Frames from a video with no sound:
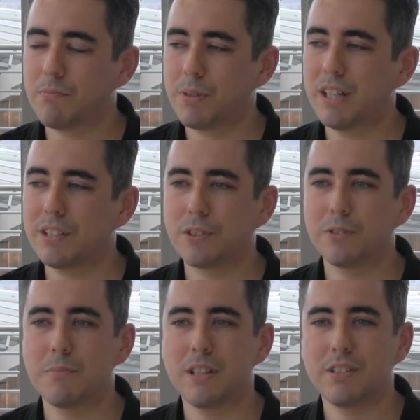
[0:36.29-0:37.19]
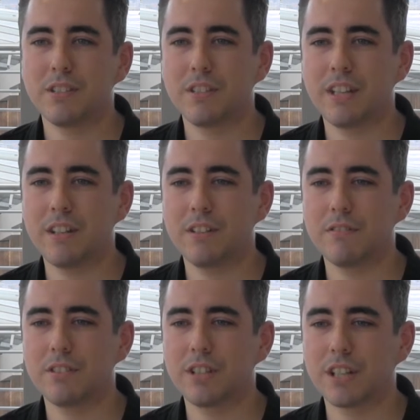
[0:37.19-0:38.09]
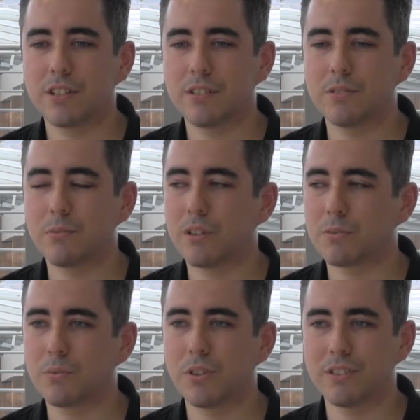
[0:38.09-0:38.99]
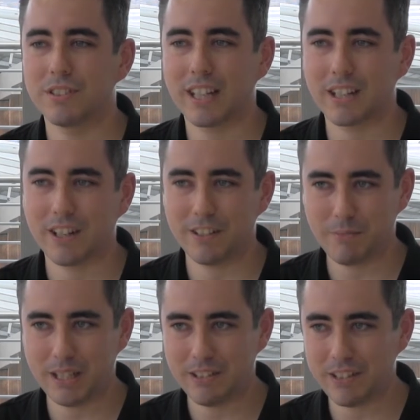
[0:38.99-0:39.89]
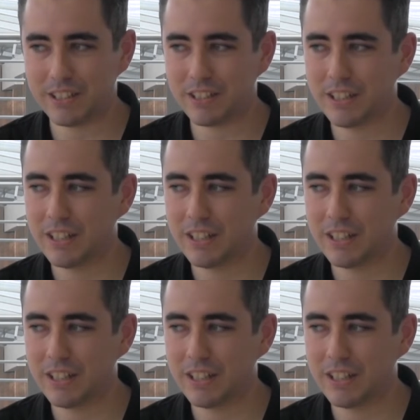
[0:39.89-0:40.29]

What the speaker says: political myths at the end of the Second World War and that kind of period.